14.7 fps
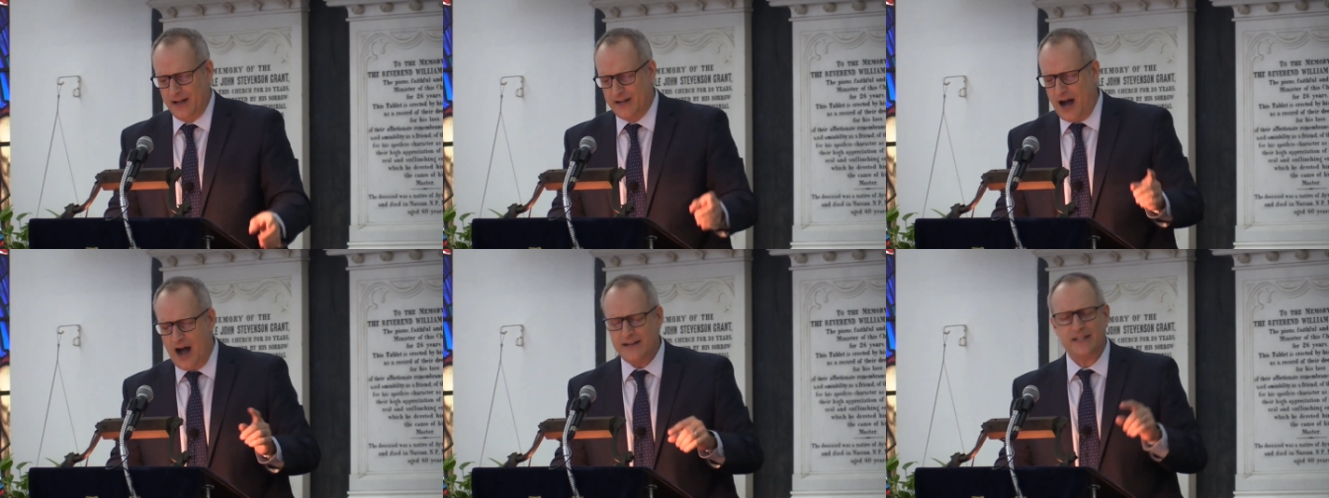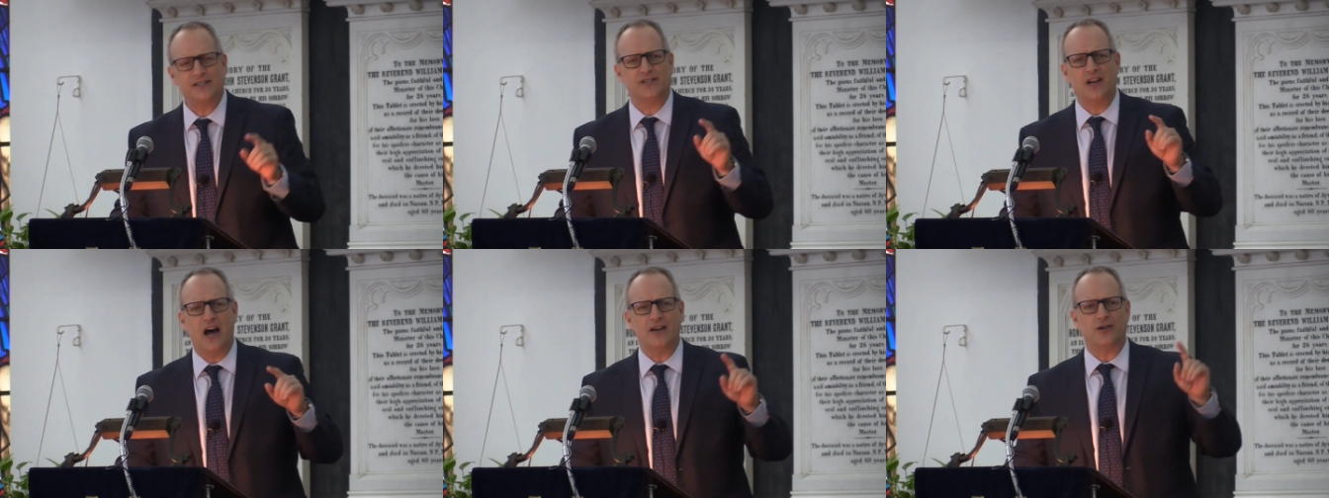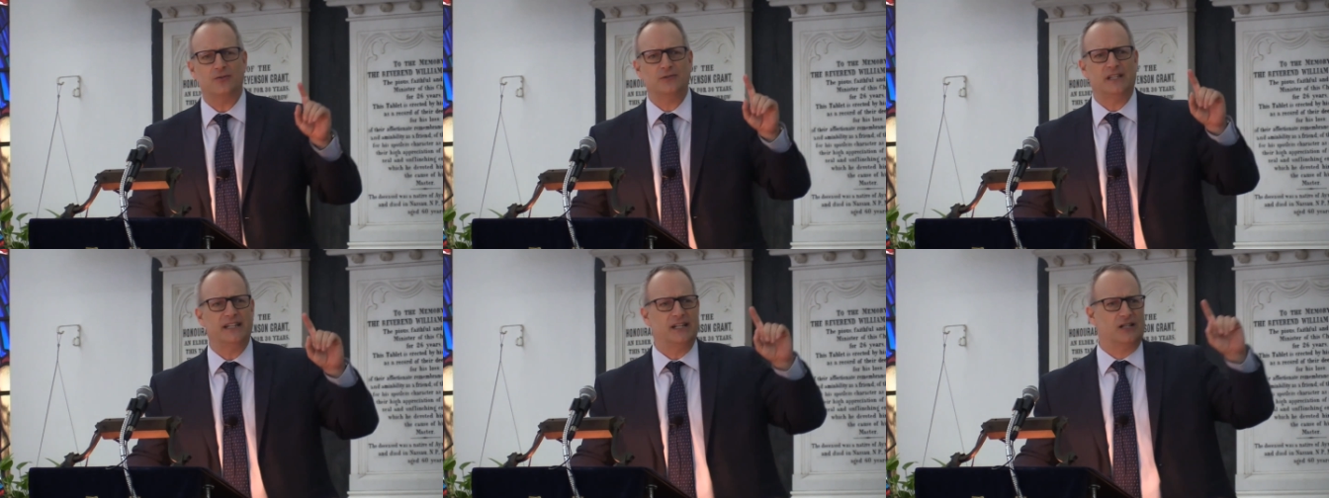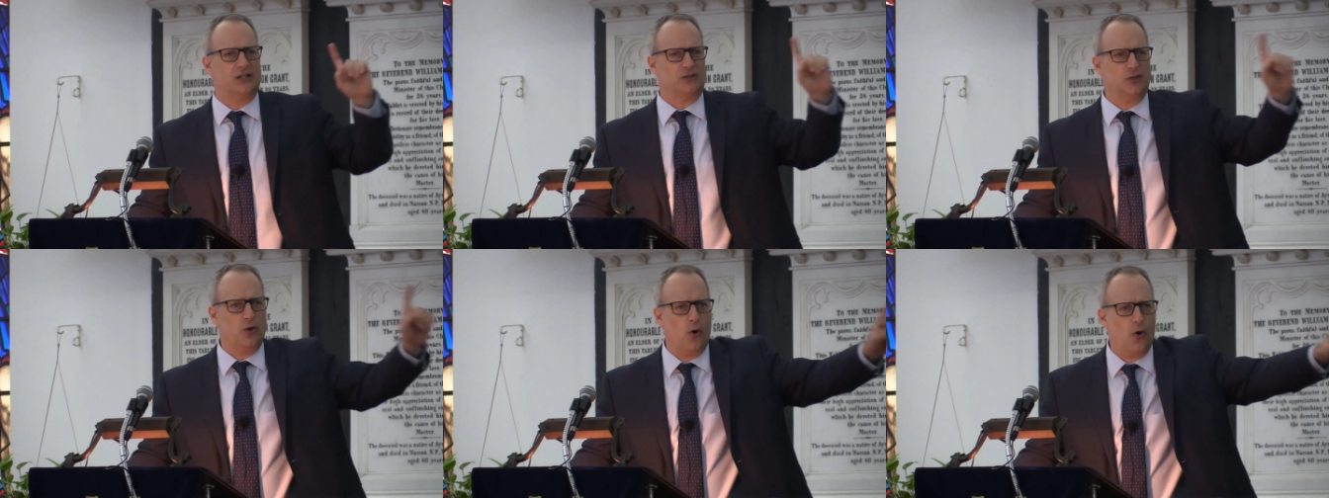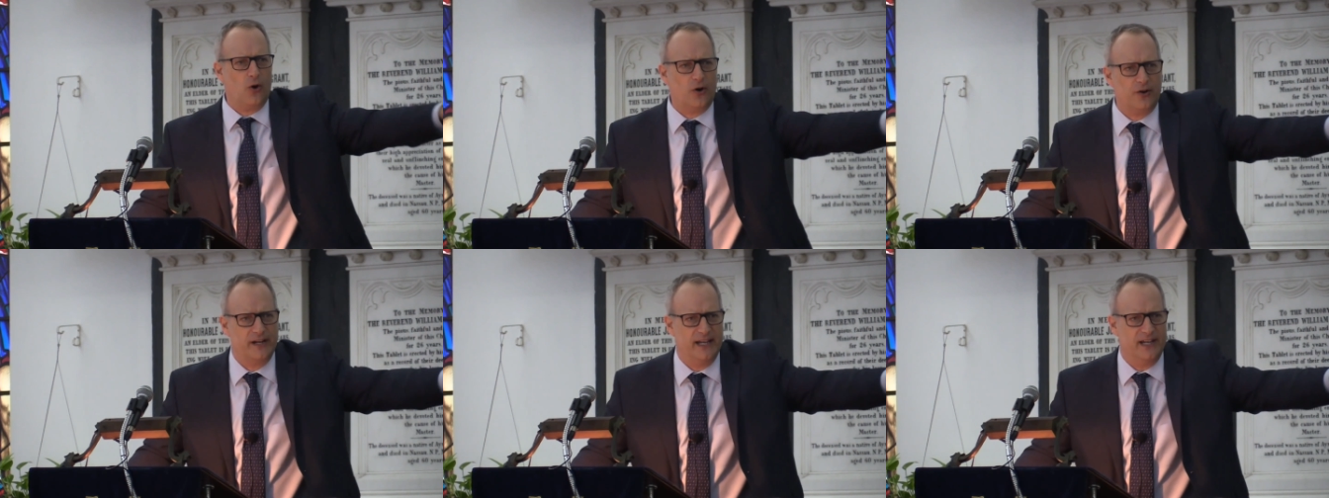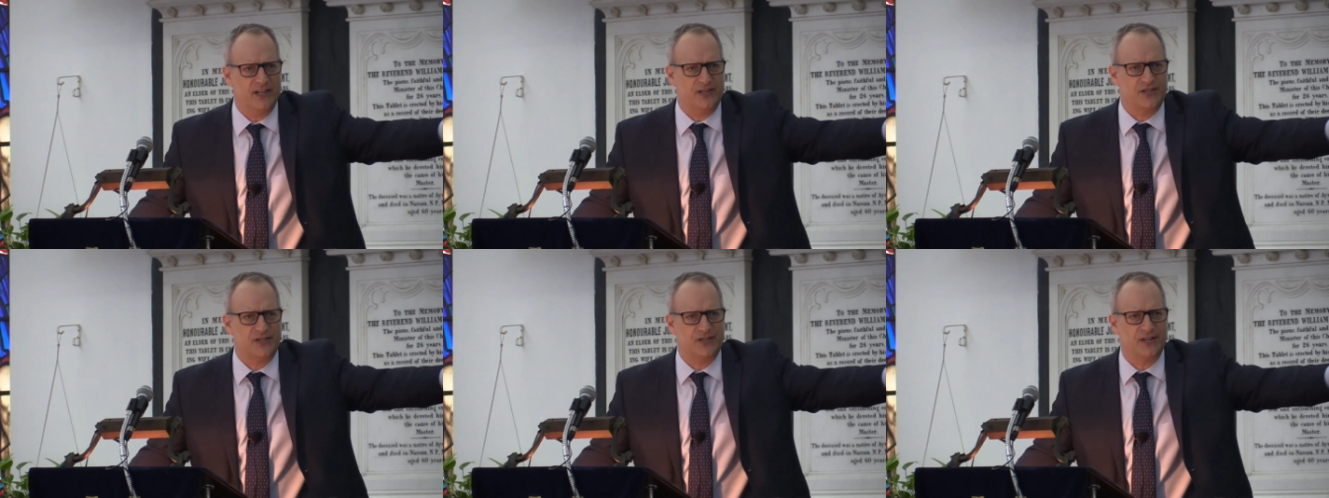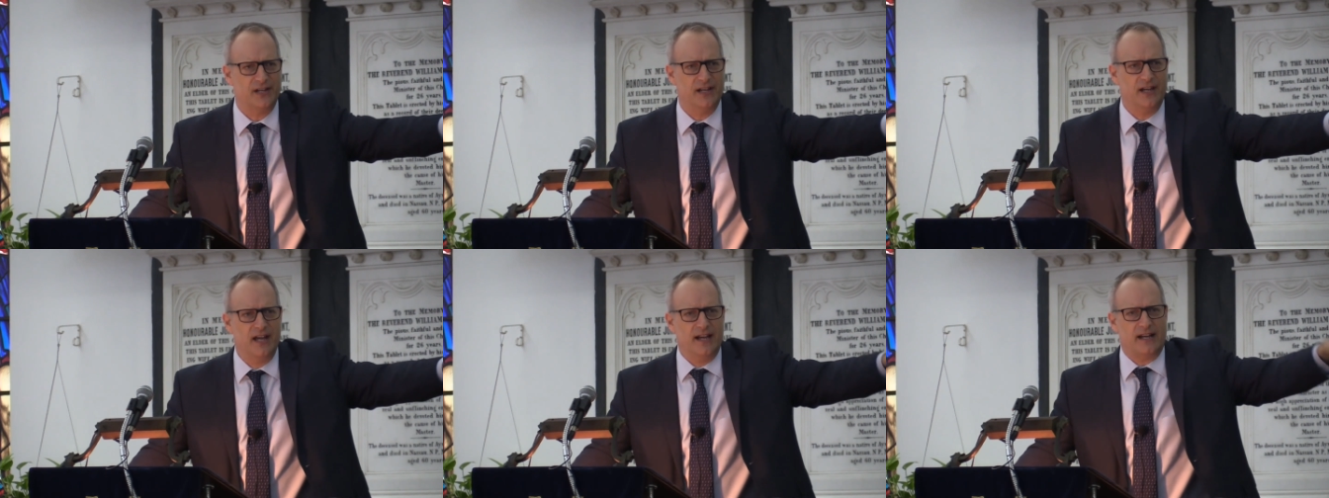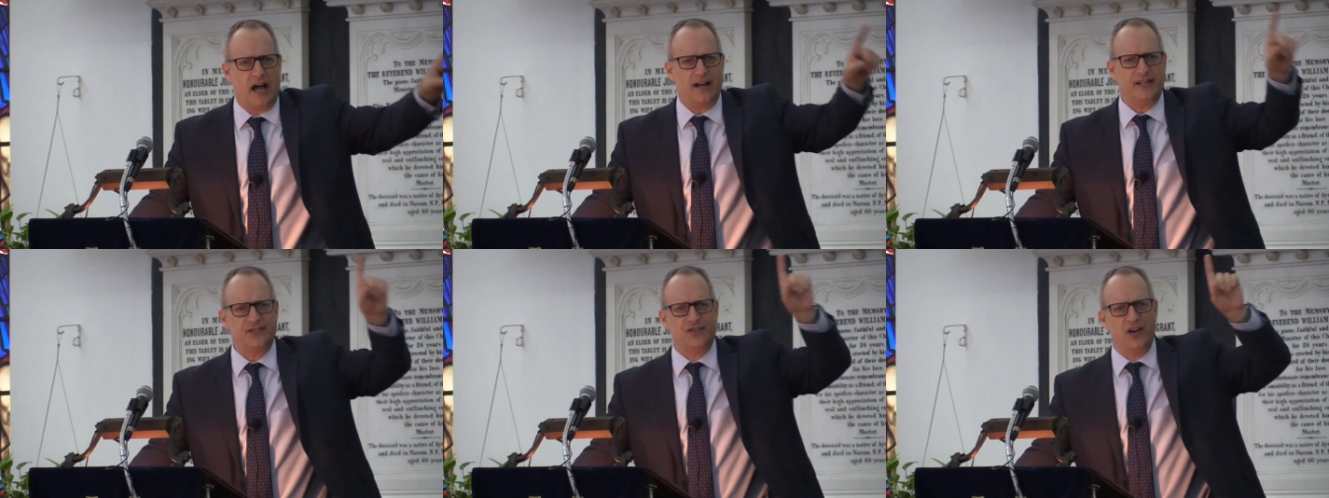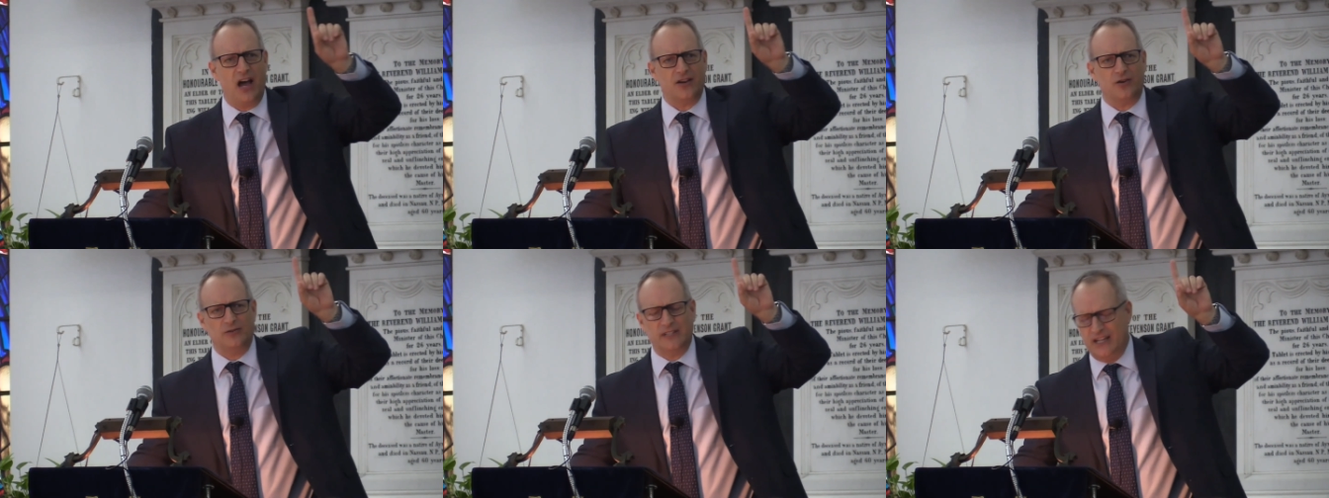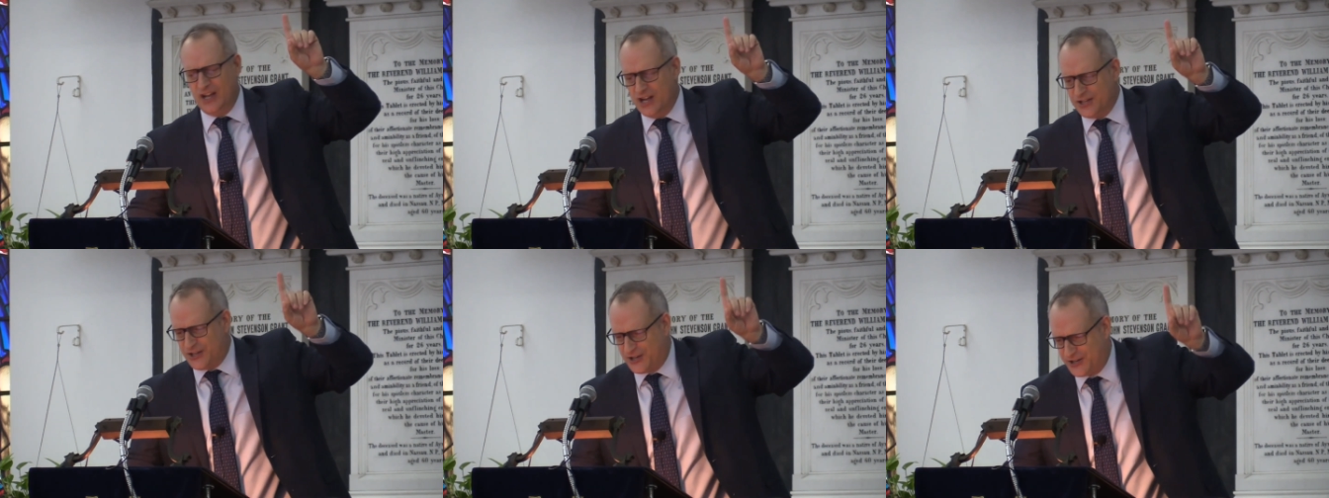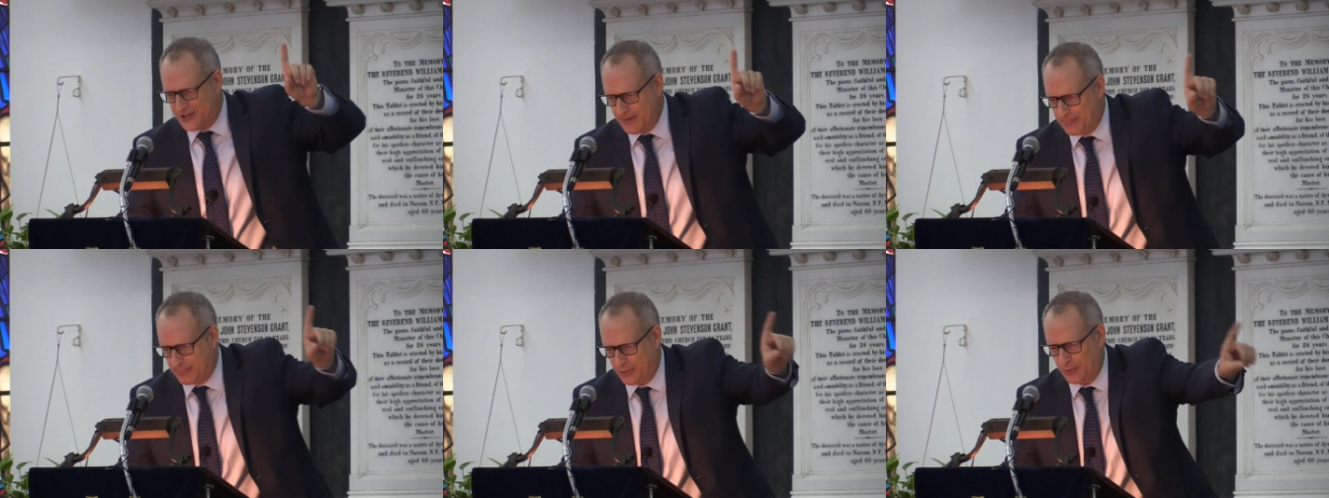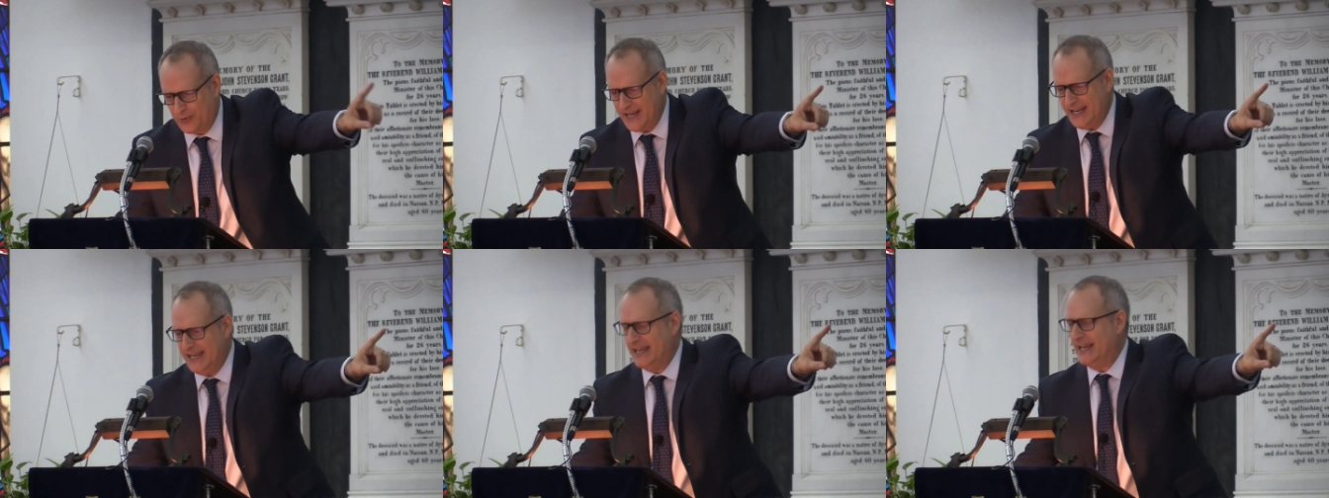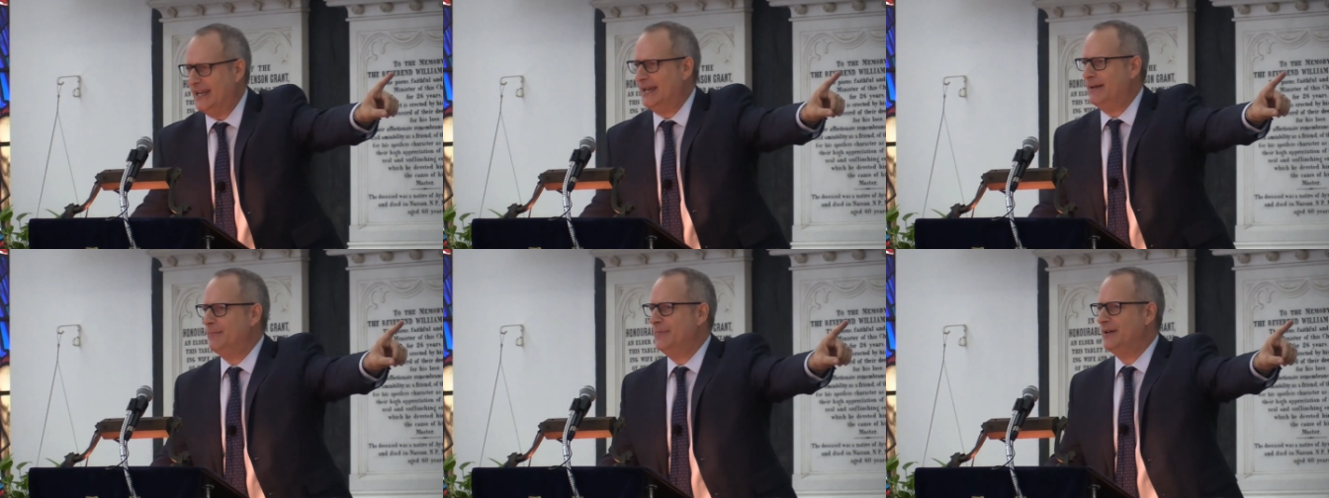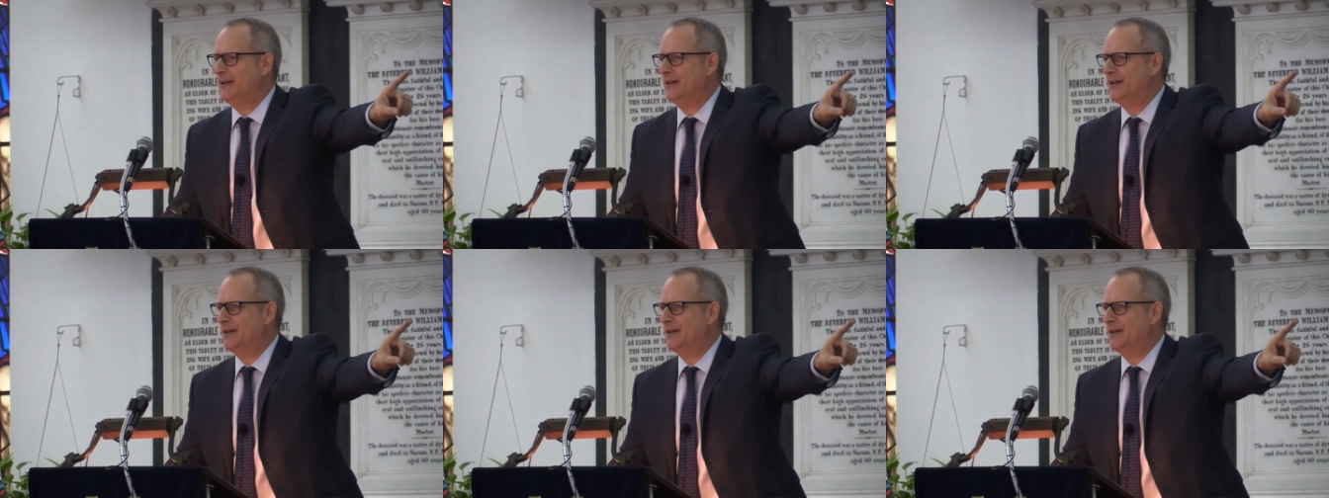God is not only glorious, God is not only supreme,